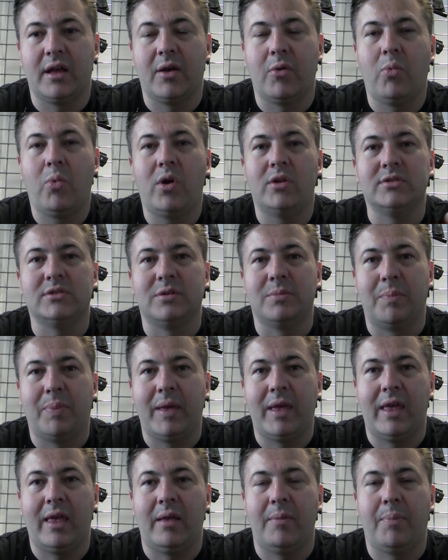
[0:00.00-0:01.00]
want to
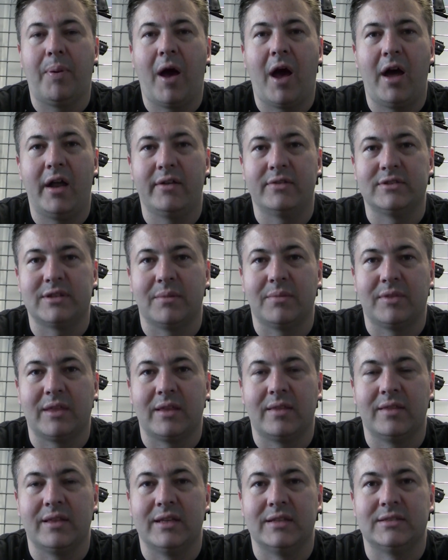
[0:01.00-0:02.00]
be part of
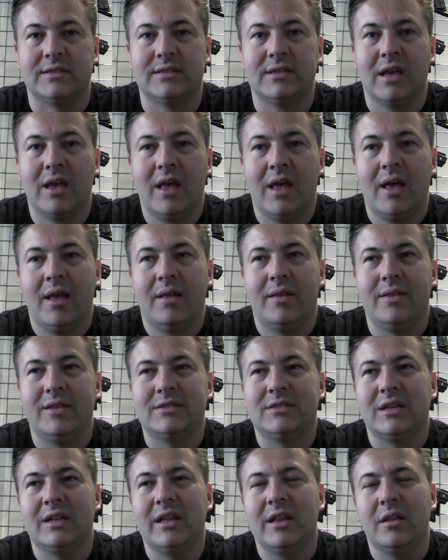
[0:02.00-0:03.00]
something that's,
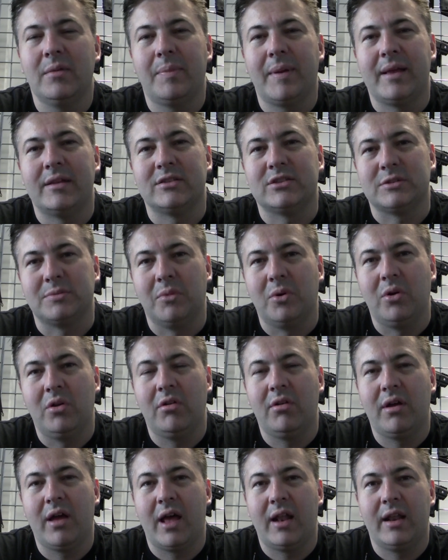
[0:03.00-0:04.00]
that's a little bit
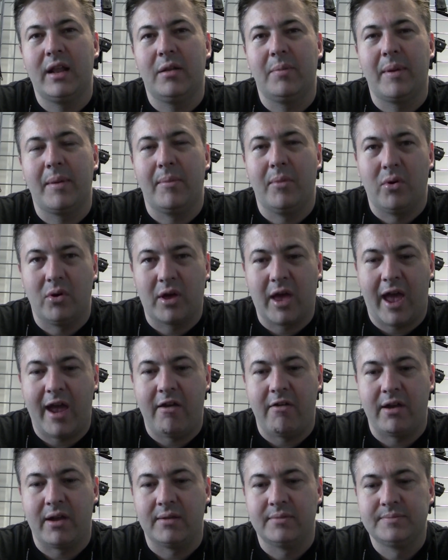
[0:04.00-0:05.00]
smaller, a little bit more
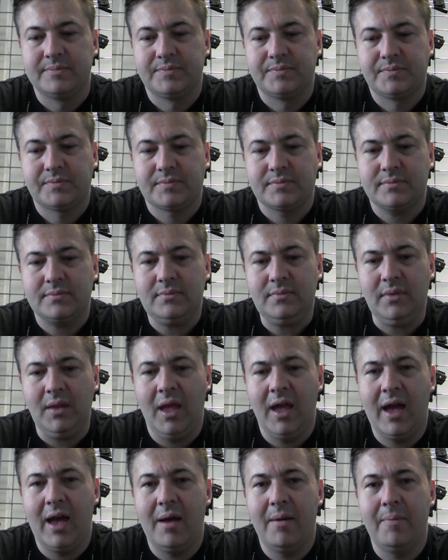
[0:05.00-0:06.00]
caring.
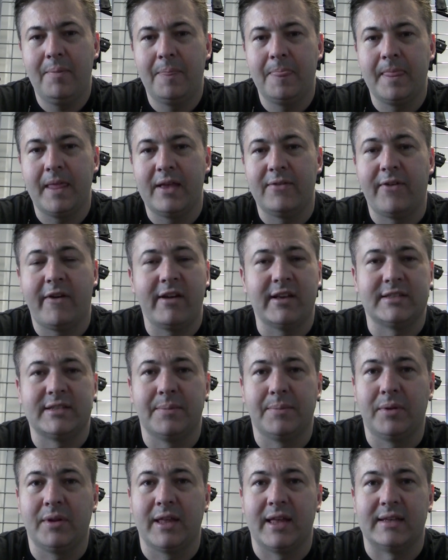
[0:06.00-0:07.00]
Um, very
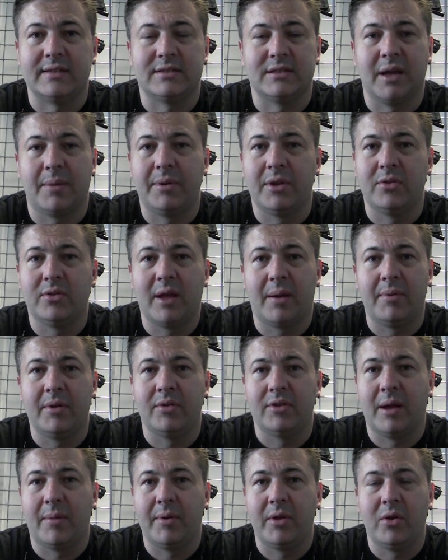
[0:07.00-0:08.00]
simple, it's
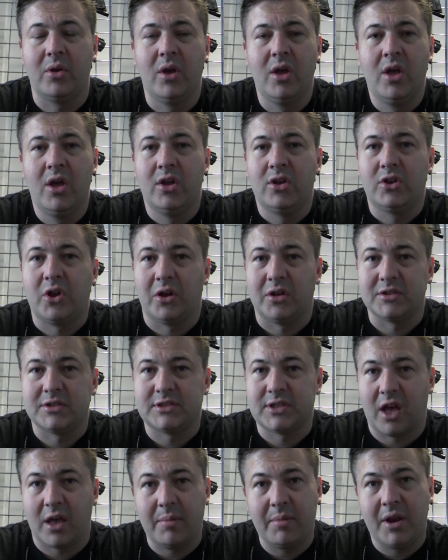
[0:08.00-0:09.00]

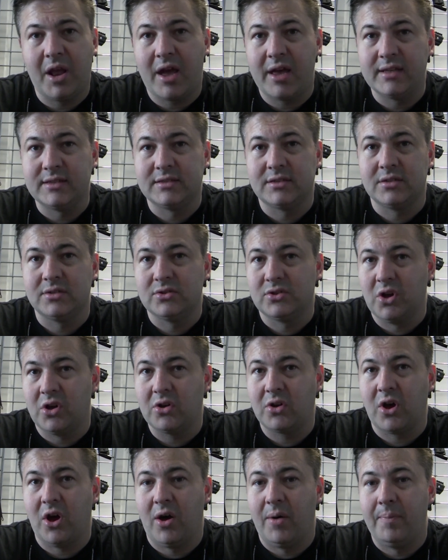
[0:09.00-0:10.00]

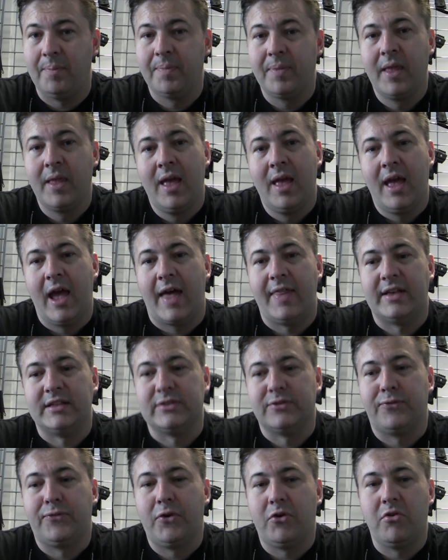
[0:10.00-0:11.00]
www.simonized.com and there's
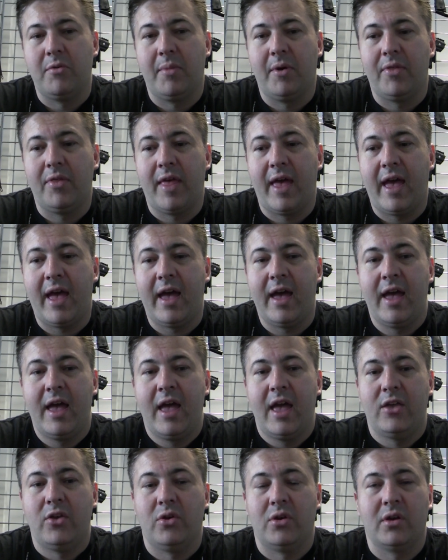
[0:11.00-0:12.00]
a forum on there.
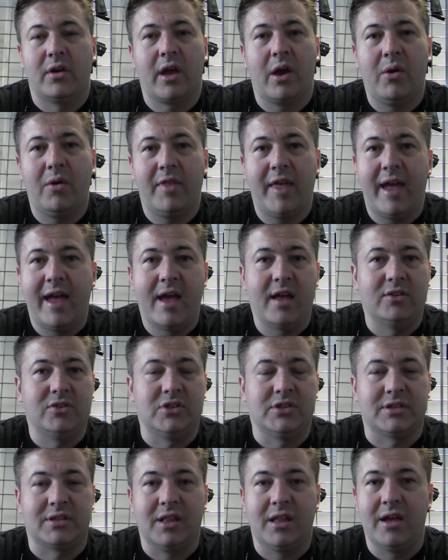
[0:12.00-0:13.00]
You can go on there and
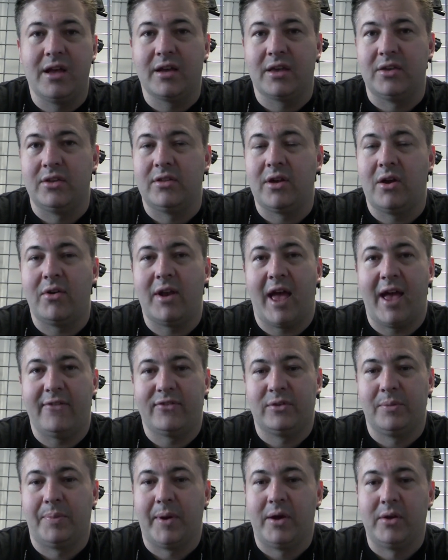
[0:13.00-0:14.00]
just lurk, you don't have
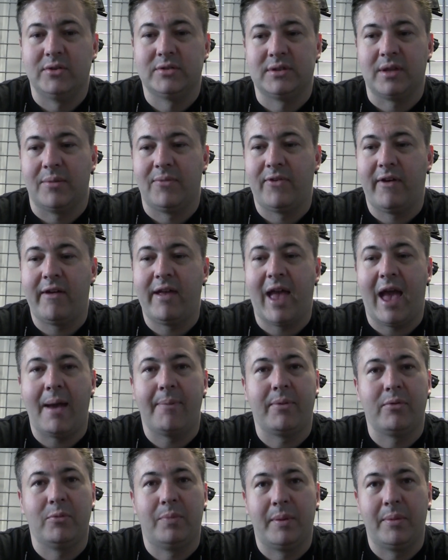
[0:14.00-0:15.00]
to post. I'm very
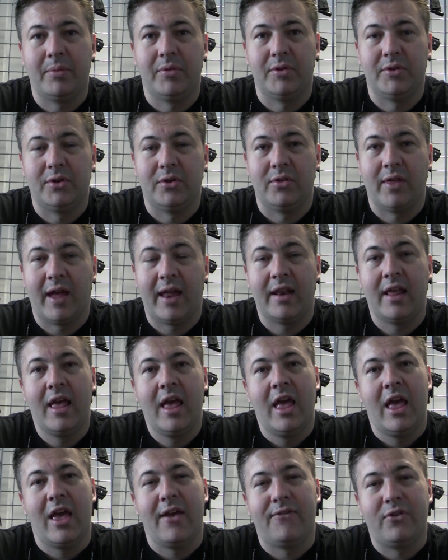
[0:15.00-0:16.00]
happy with people that do that.
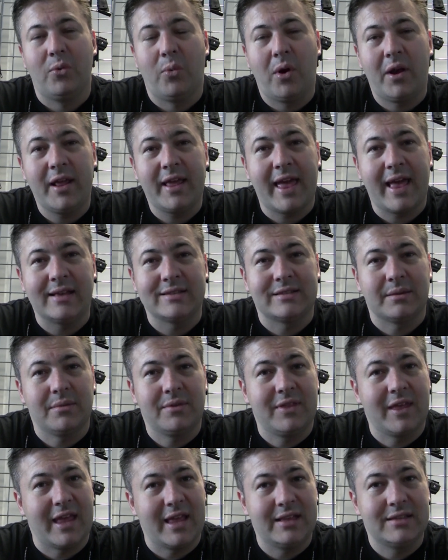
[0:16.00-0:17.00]
If you want to get some
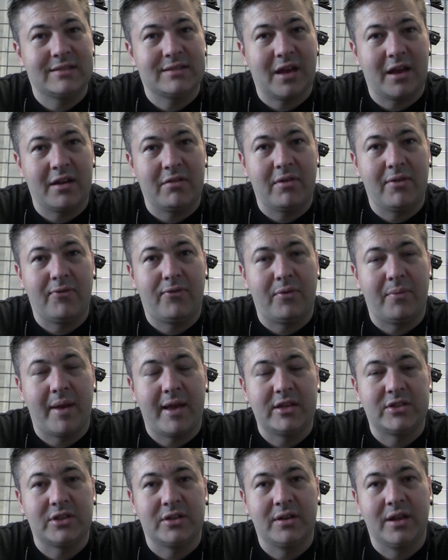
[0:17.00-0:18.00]
of the insider
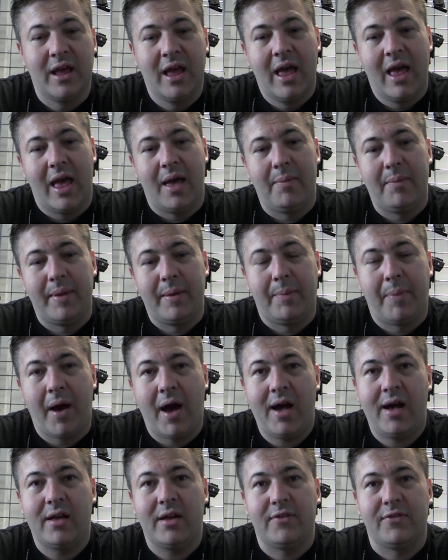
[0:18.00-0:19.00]
information and be
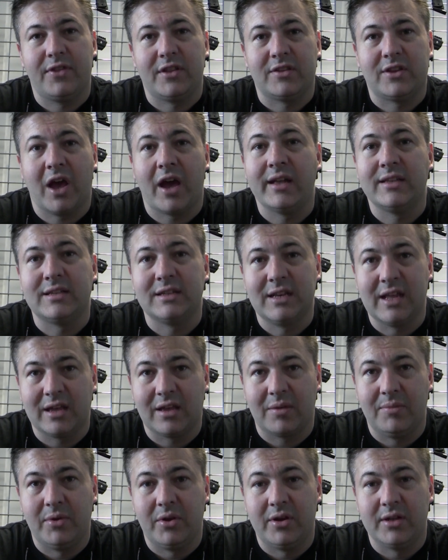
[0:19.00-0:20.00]
part of the tighter knit
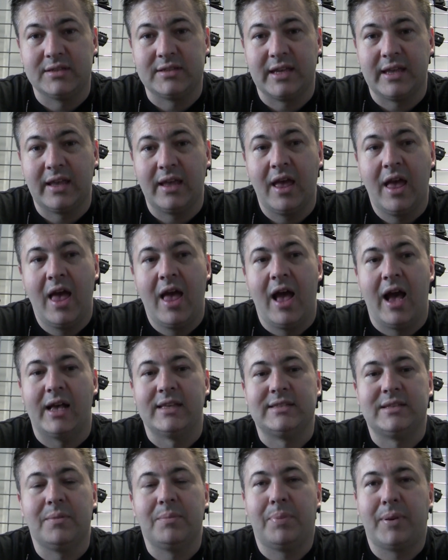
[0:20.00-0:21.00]
community, I
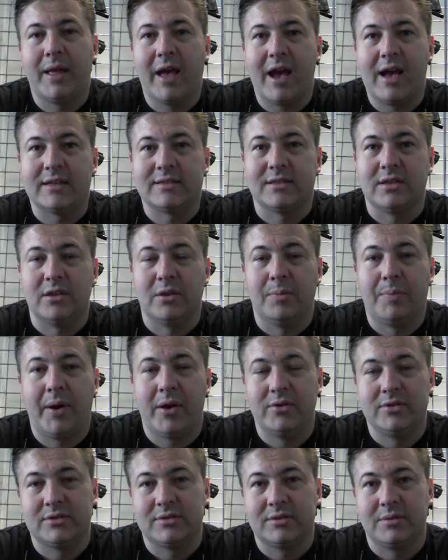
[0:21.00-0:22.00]
simply ask that you
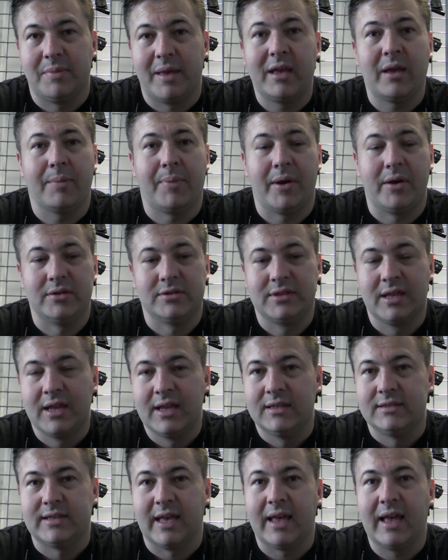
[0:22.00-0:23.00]
post, make a post,
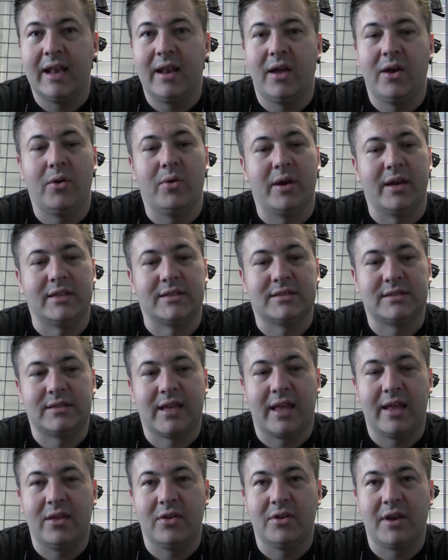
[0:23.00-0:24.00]
say hello,
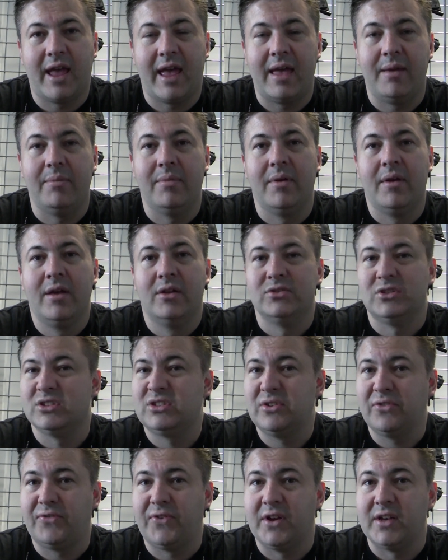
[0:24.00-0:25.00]
say your name,
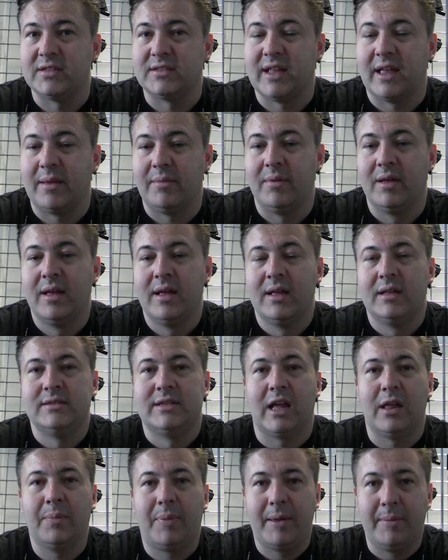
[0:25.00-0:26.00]
just your first name,
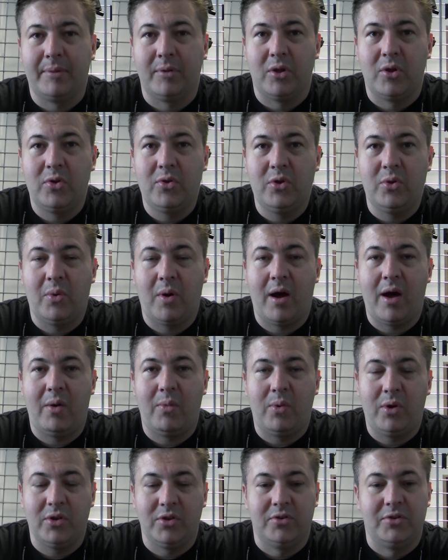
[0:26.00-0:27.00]
tell people who you are,
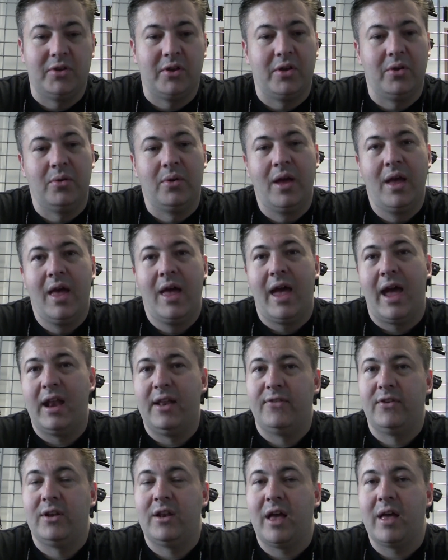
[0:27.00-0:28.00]
what you do, and
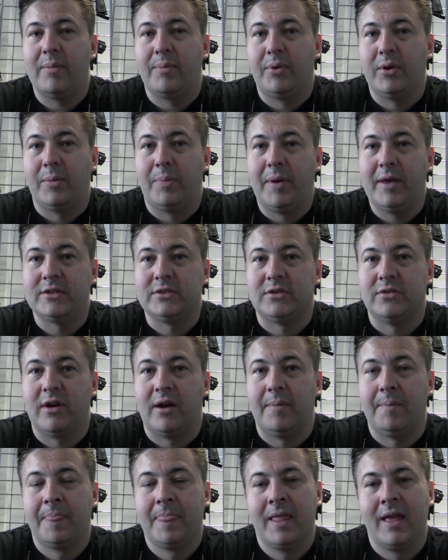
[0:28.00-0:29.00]
if you'd like, put a picture
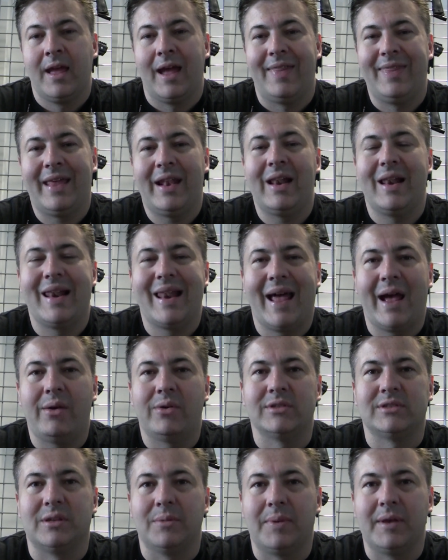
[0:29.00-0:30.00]
up. And that'll allow
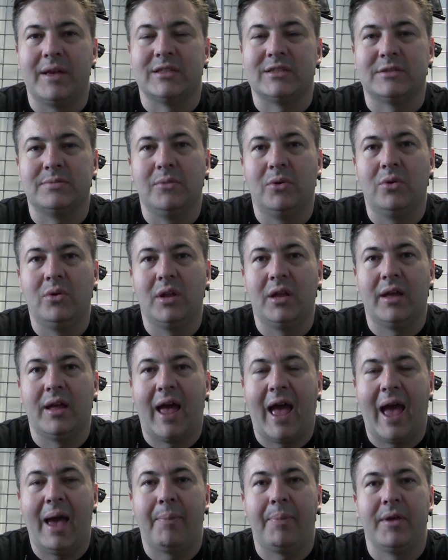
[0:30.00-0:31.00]
us to be a smaller,
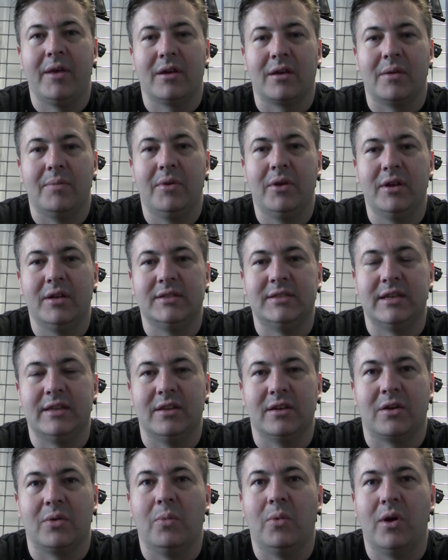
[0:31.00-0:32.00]
happier community
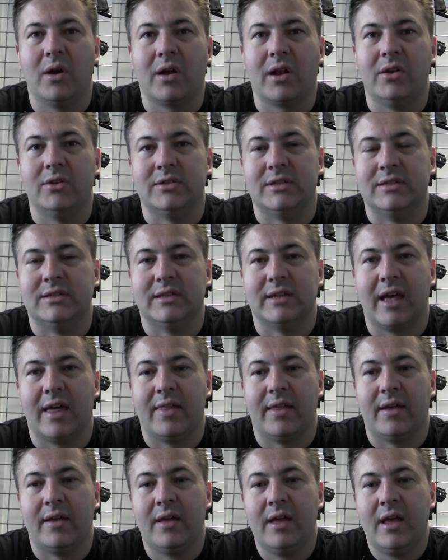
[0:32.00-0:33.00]
that can work closely
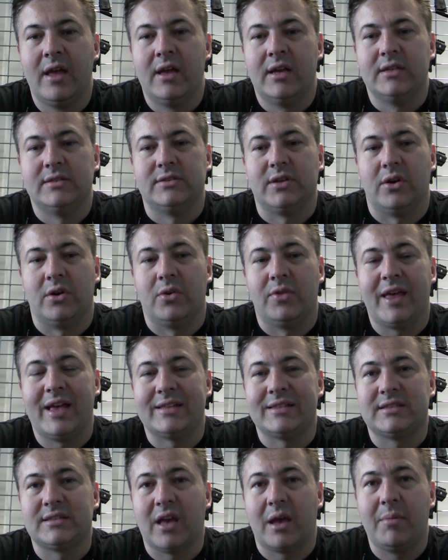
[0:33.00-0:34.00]
together. So
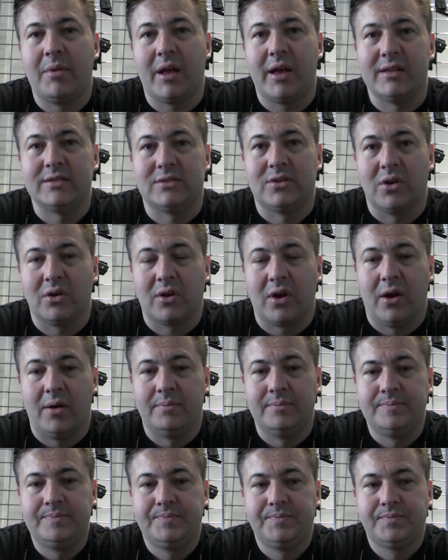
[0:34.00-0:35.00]
that's Simonized.com.